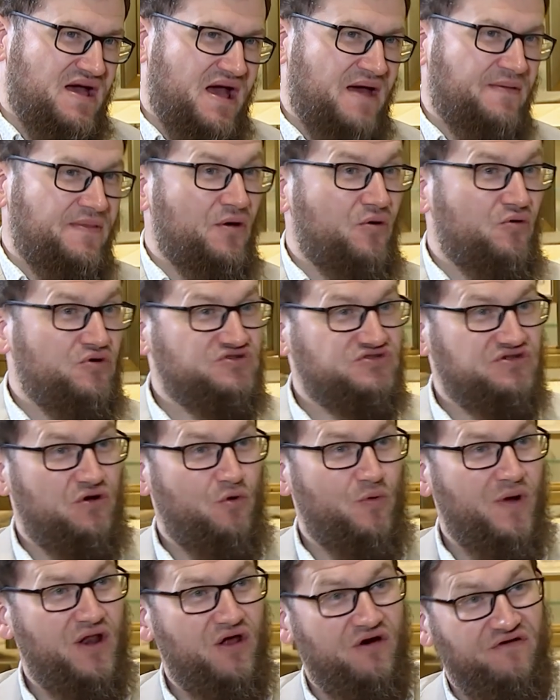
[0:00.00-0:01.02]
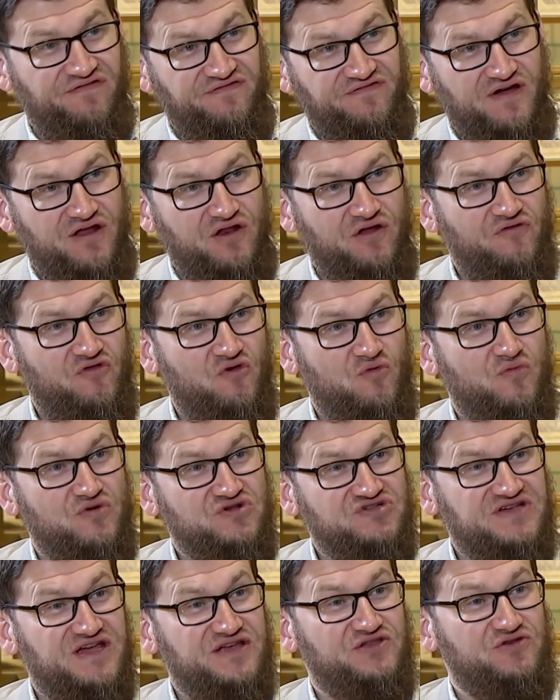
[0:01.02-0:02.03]
and they also are well off. A lot of them will
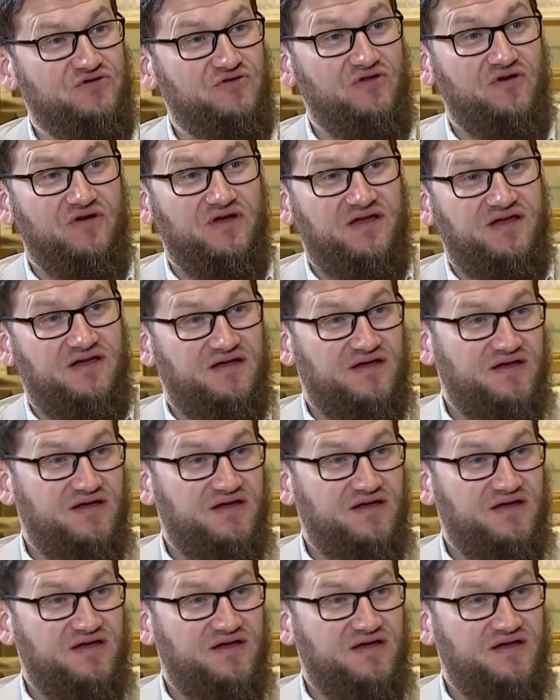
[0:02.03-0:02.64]
say to you, look,